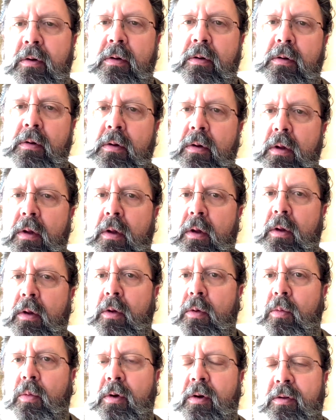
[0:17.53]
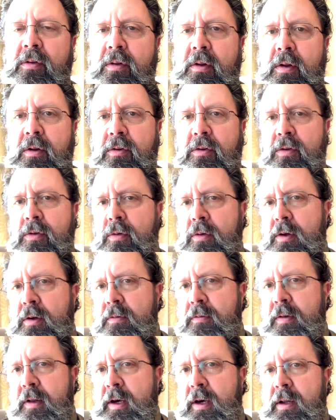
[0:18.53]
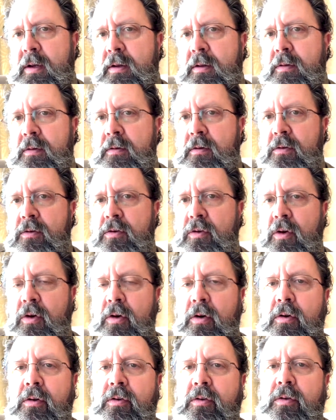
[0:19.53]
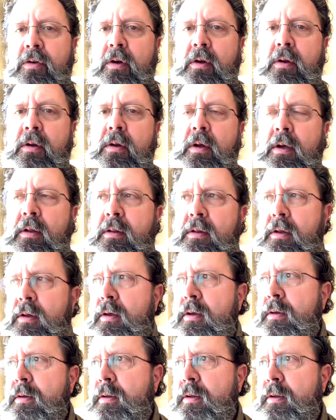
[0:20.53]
and what is the history of that in the church. And I think